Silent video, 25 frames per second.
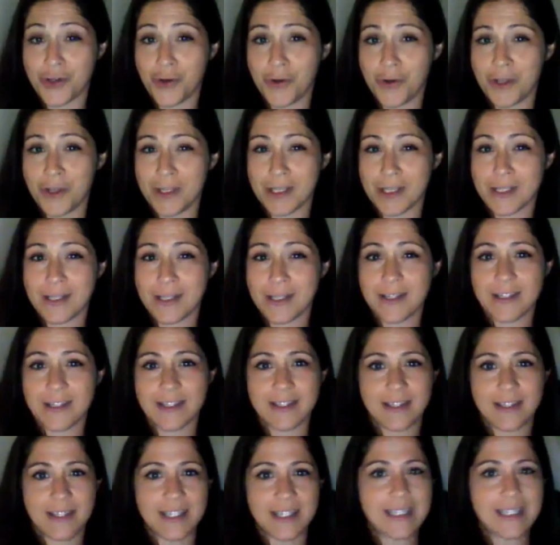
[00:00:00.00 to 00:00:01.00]
Tony, this
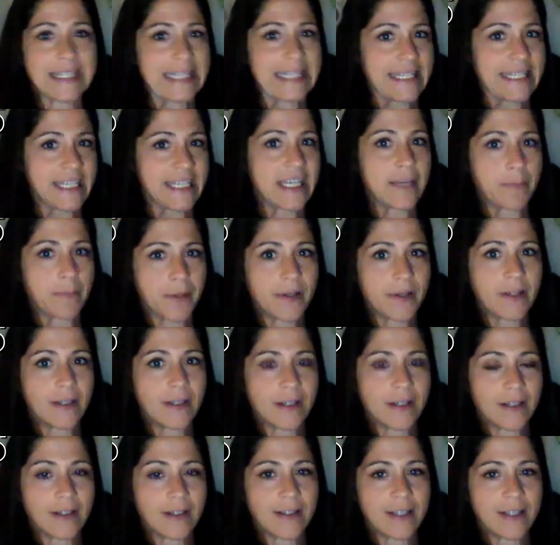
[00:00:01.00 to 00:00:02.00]
is deep.
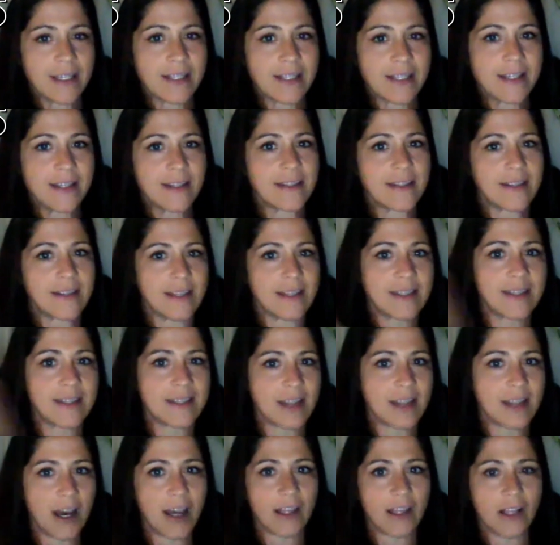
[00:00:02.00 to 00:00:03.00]
This
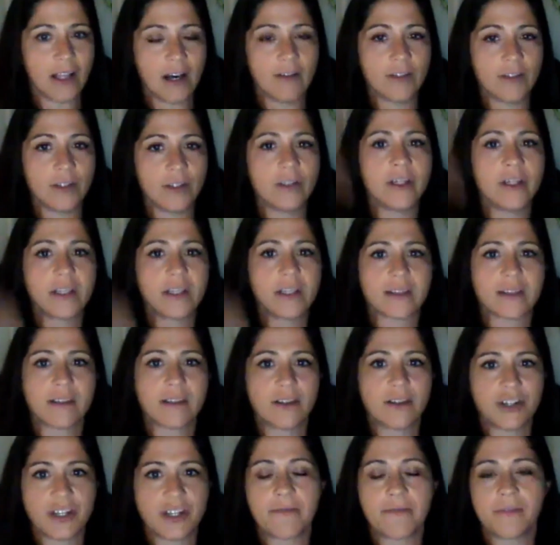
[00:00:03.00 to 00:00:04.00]
is high level.
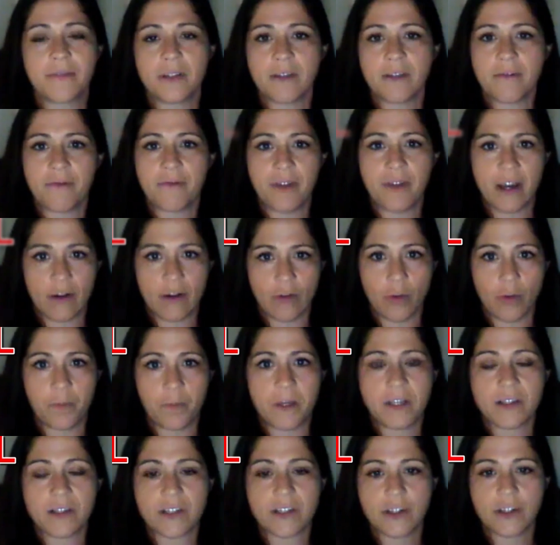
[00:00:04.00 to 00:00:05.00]
There's definitely federal
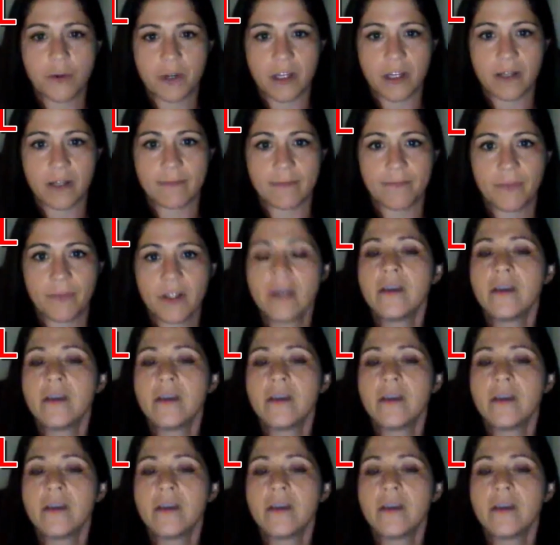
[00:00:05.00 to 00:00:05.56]
piece to it.